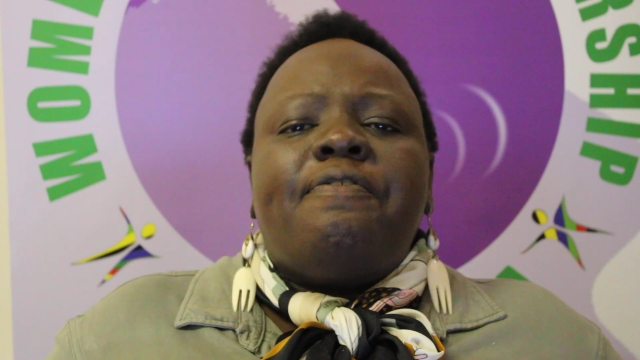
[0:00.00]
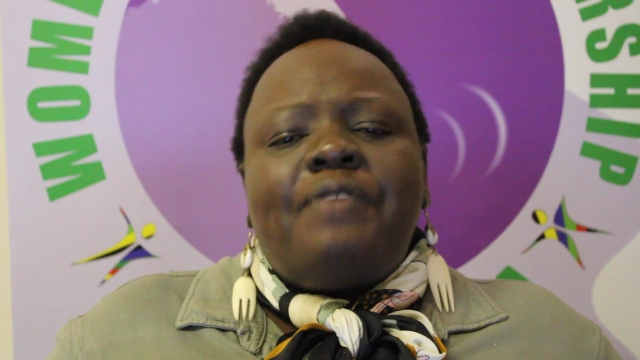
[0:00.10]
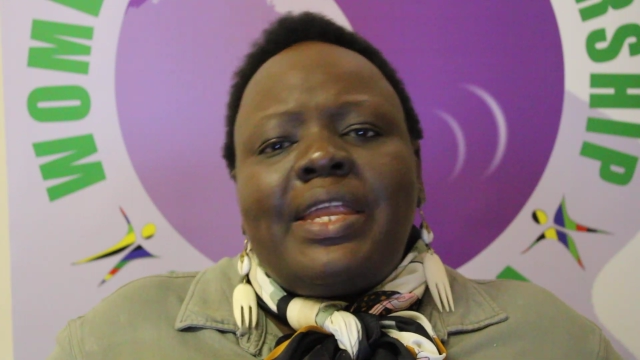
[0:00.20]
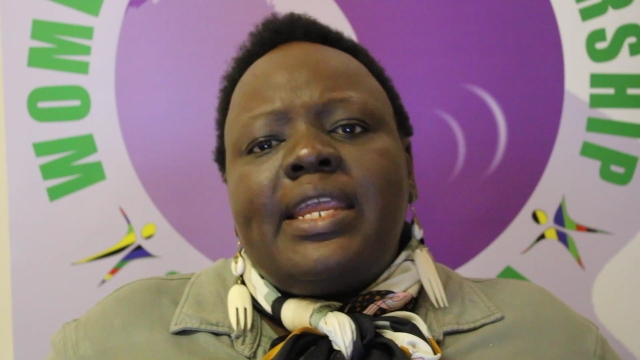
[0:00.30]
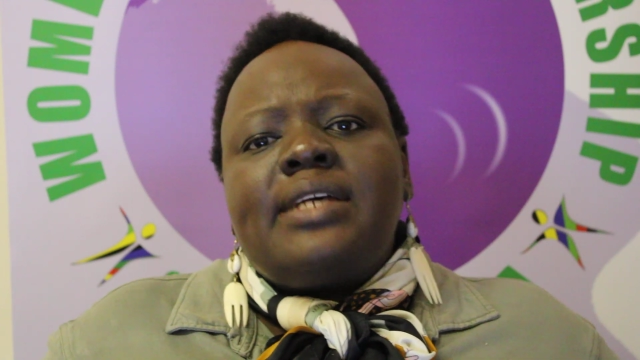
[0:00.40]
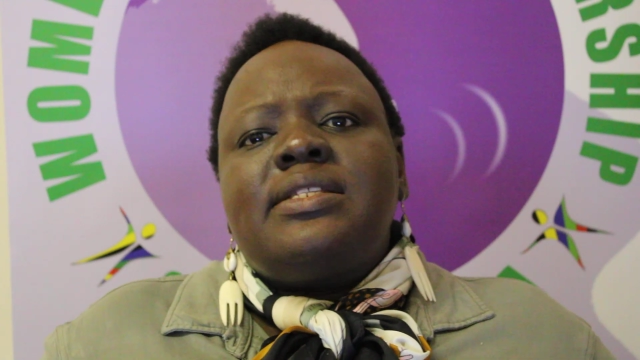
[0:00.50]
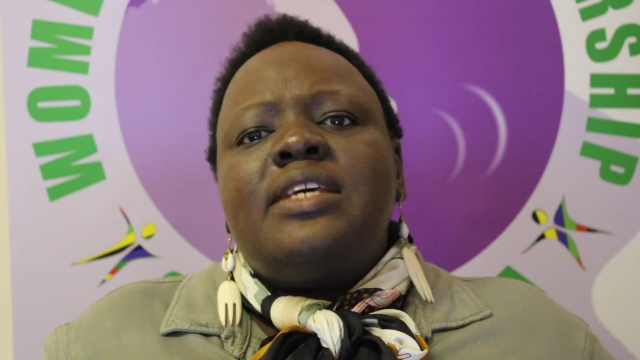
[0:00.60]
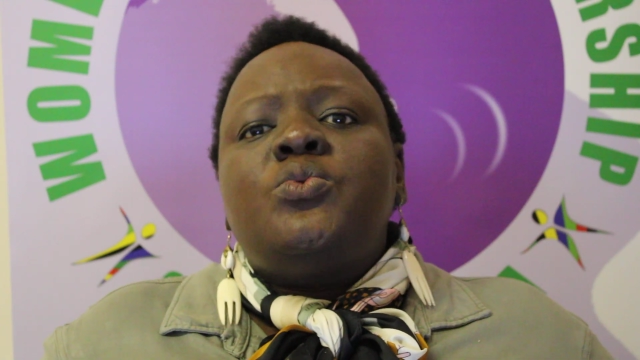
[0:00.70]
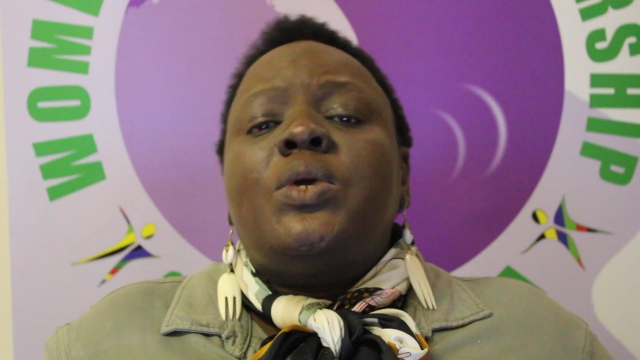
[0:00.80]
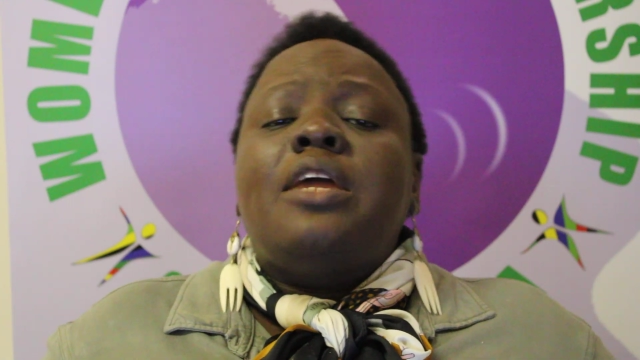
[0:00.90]
funders
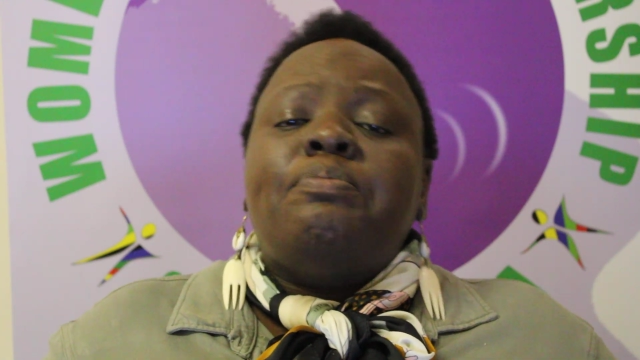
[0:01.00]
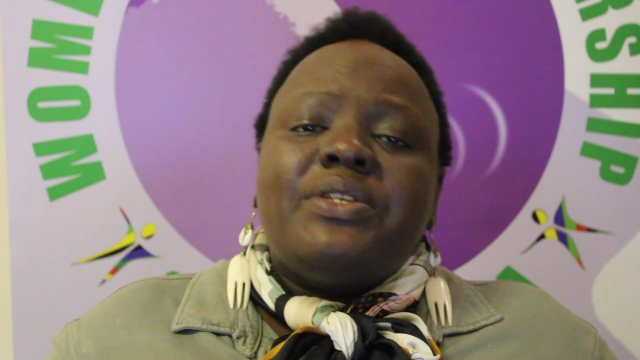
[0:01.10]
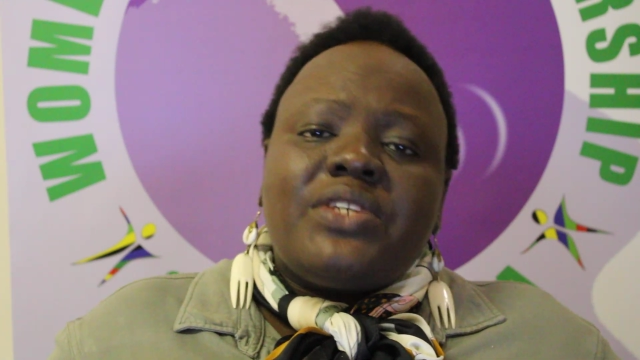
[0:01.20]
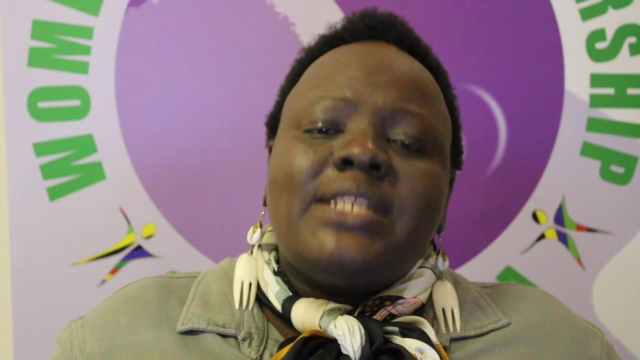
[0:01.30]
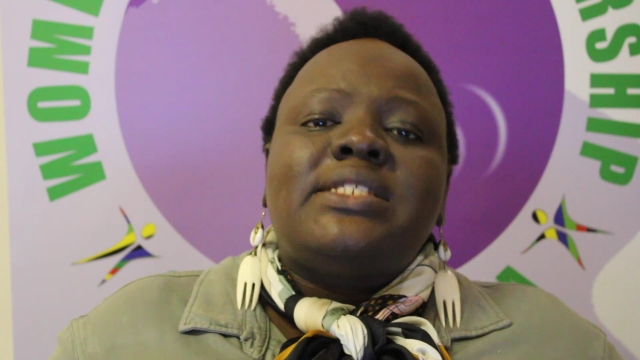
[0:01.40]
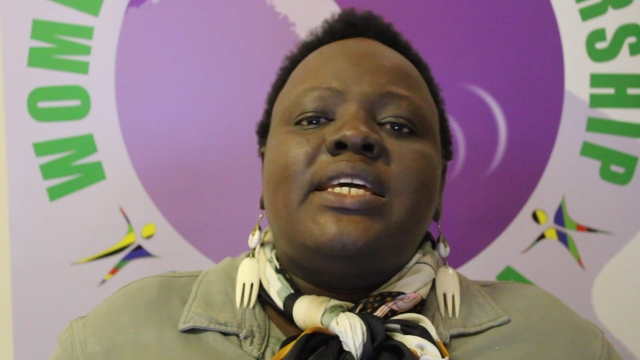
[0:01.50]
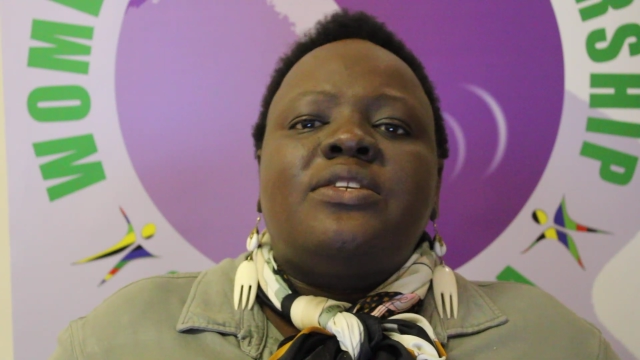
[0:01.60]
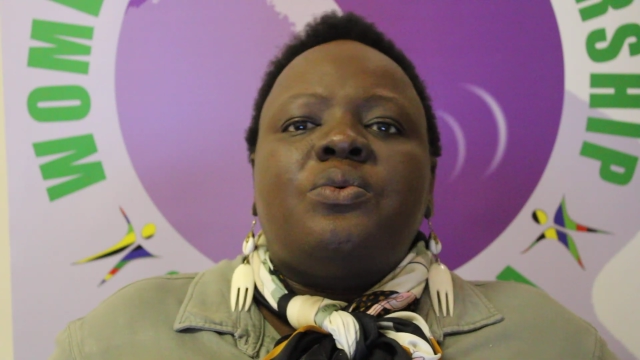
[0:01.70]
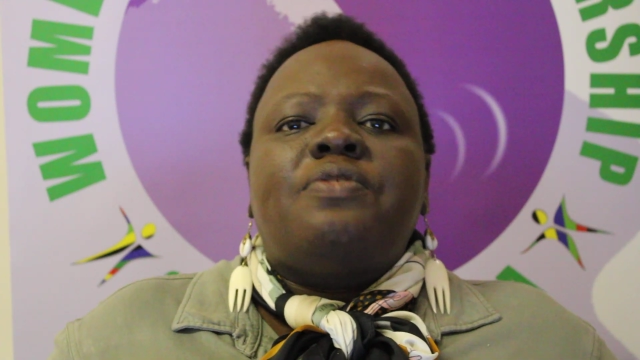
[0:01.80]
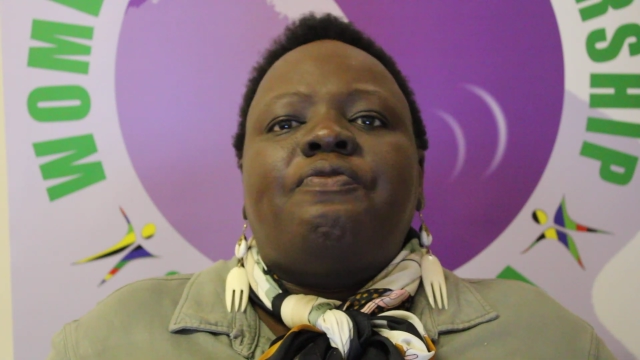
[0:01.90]
that we can be
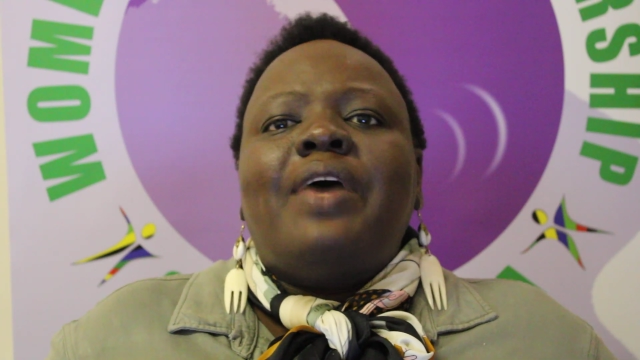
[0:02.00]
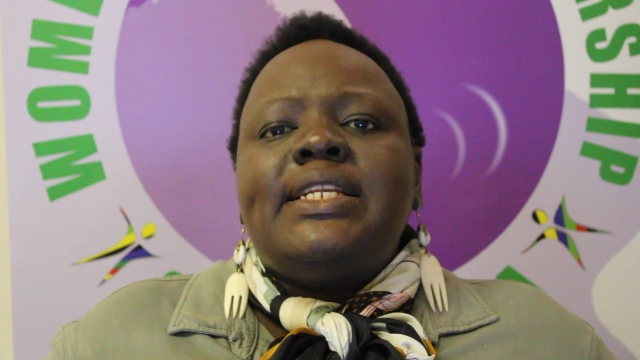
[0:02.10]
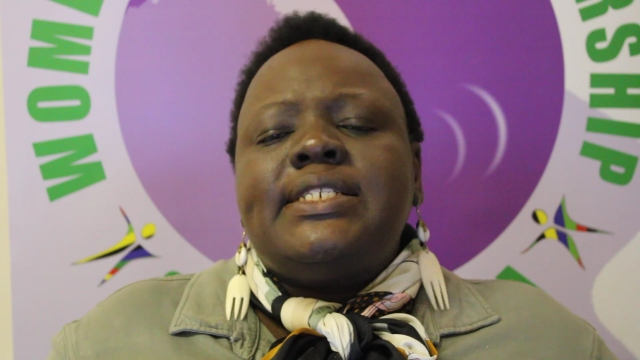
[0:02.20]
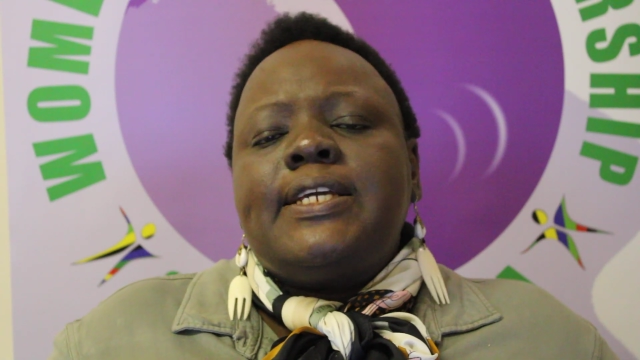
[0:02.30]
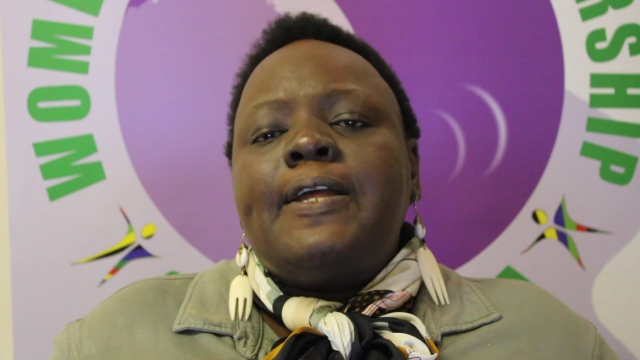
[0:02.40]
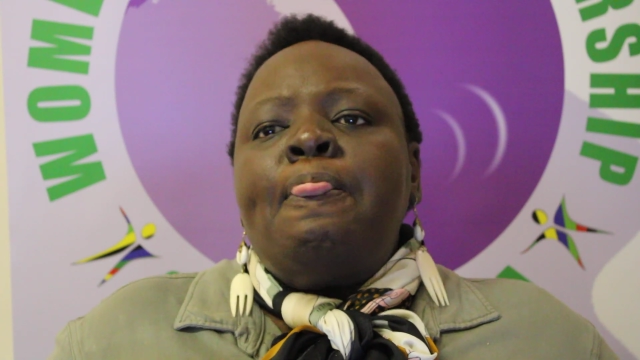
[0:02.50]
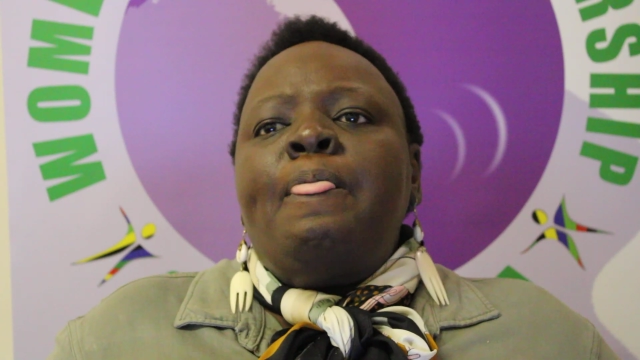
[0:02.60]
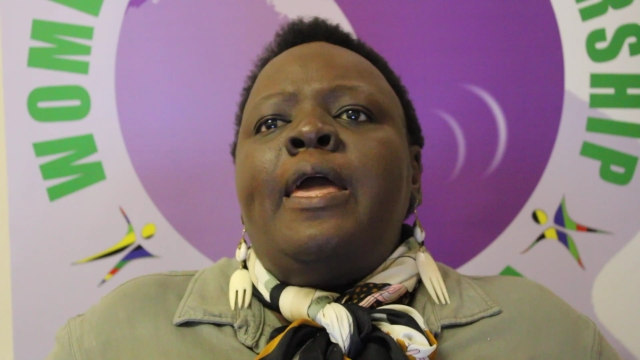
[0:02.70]
trusted with funding.